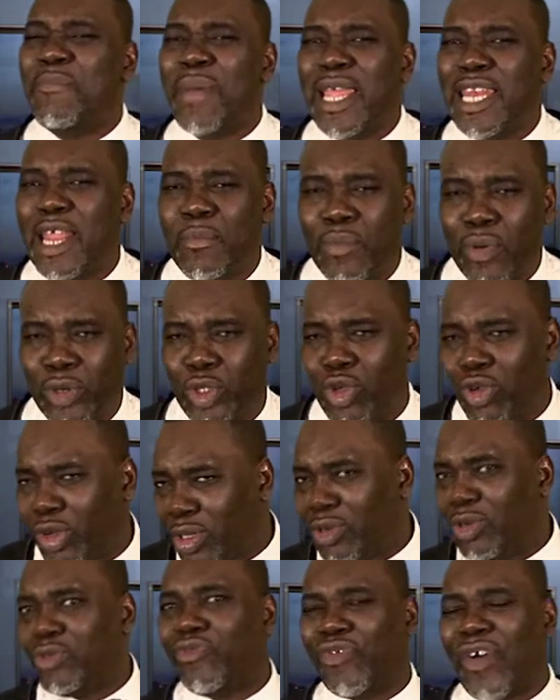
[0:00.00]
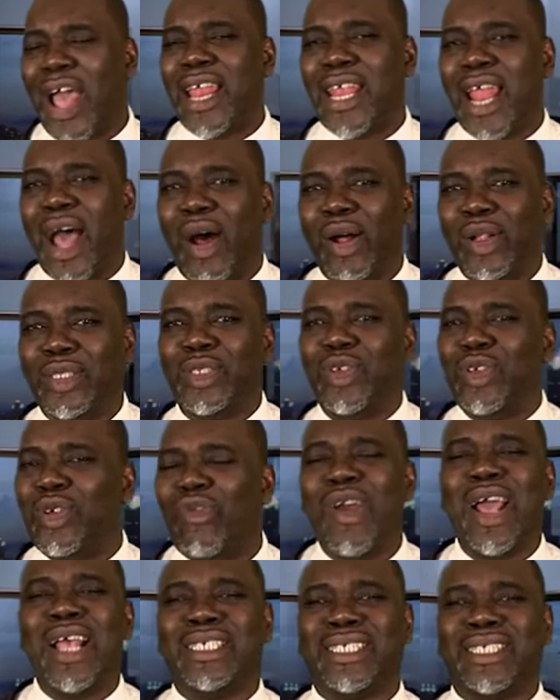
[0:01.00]
many books. You find out. You
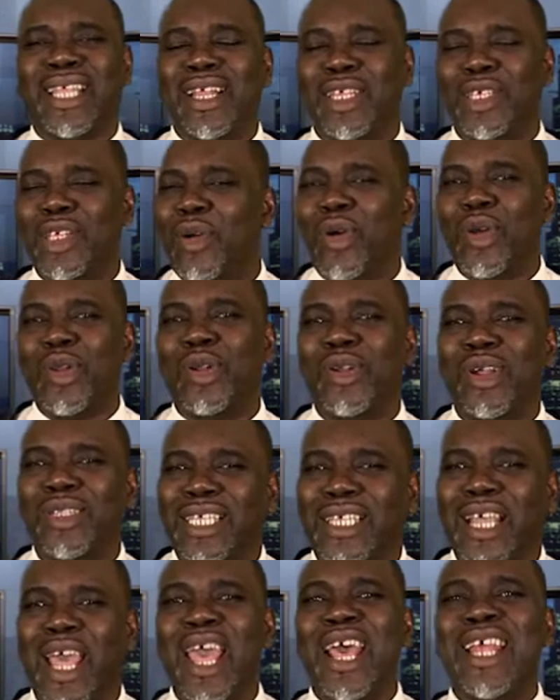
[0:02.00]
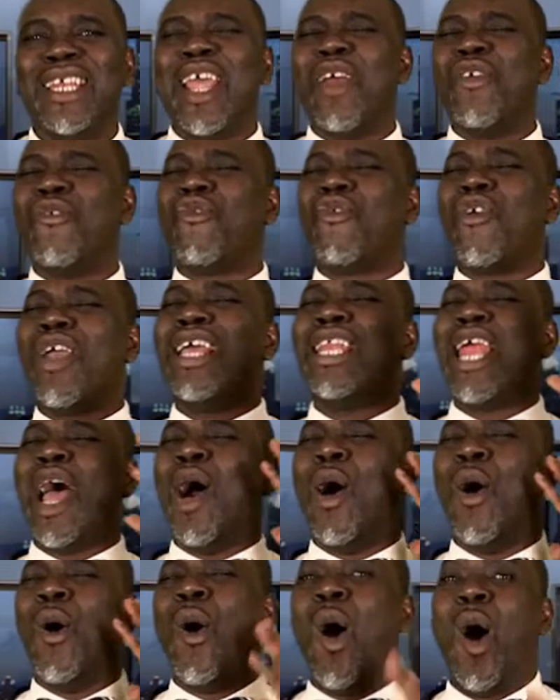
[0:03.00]
go and study. You're going to notice they read
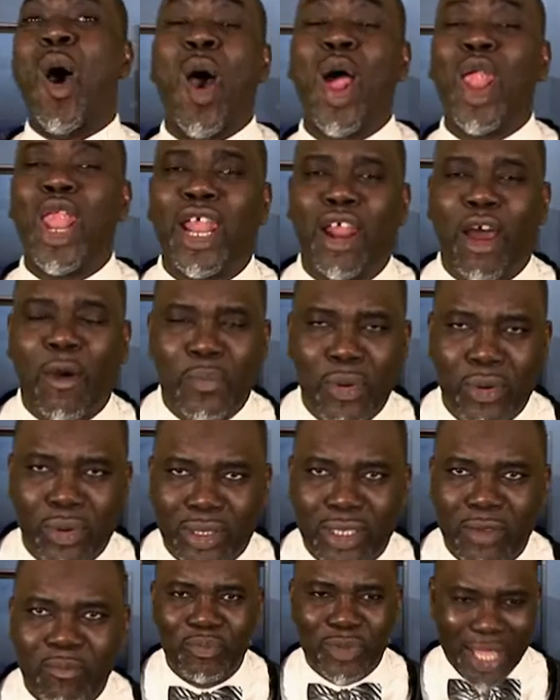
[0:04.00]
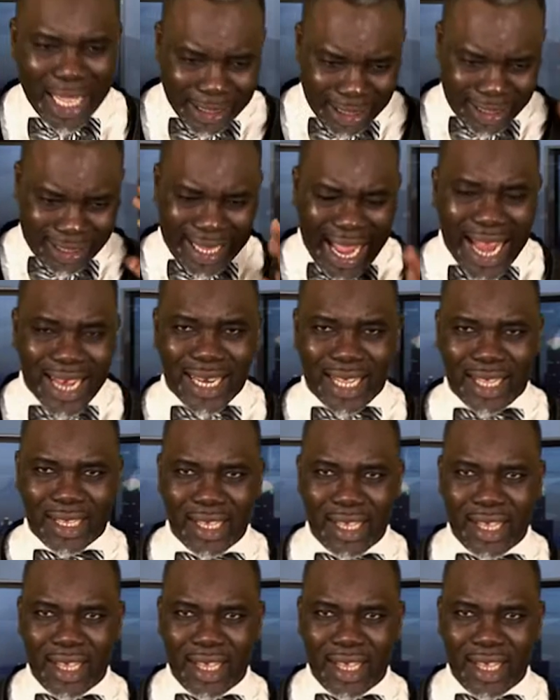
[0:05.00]
a whole lot of books. They study.